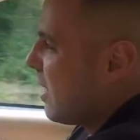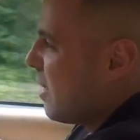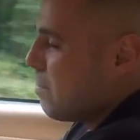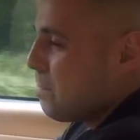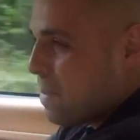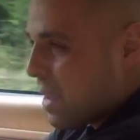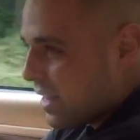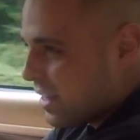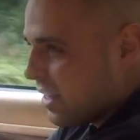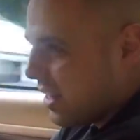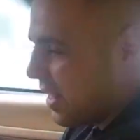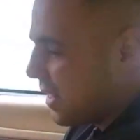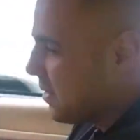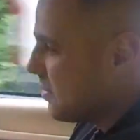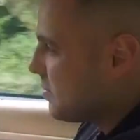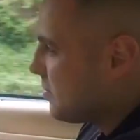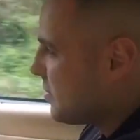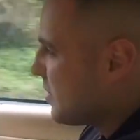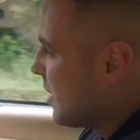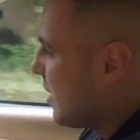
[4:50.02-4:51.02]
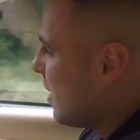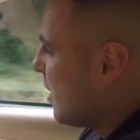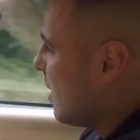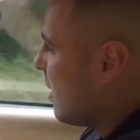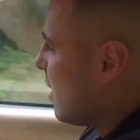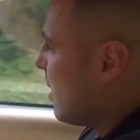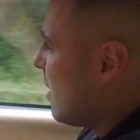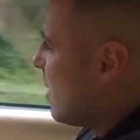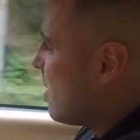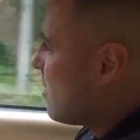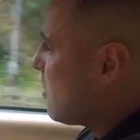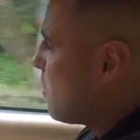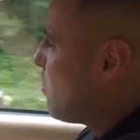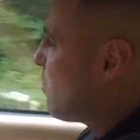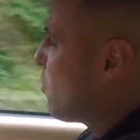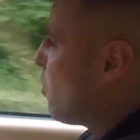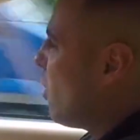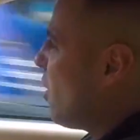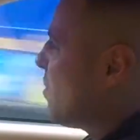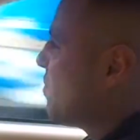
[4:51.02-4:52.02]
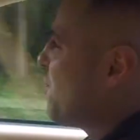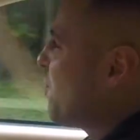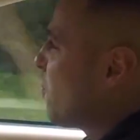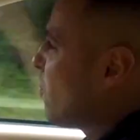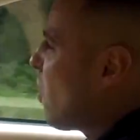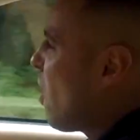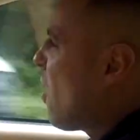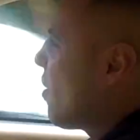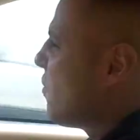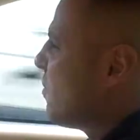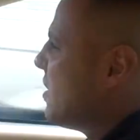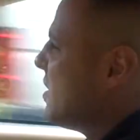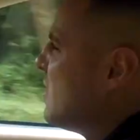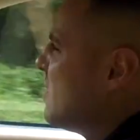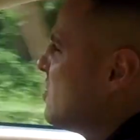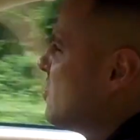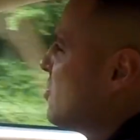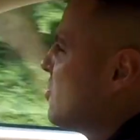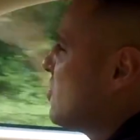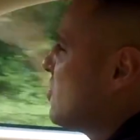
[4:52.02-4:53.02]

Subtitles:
and Bentley. So we've got a Ferrari